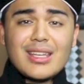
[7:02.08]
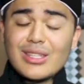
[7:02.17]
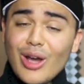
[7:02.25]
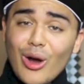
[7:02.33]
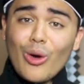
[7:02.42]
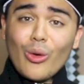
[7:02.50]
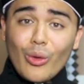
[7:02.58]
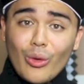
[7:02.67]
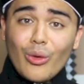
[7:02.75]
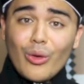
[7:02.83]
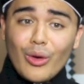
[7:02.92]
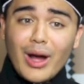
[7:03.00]
Yo,
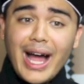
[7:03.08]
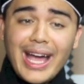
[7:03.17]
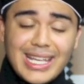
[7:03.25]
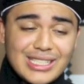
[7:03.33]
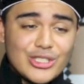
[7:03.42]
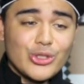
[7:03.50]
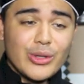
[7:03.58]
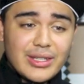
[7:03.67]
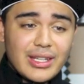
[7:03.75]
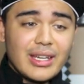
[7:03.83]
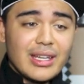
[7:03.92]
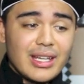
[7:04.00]
I
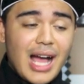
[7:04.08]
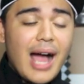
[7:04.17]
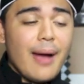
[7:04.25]
enjoyed that.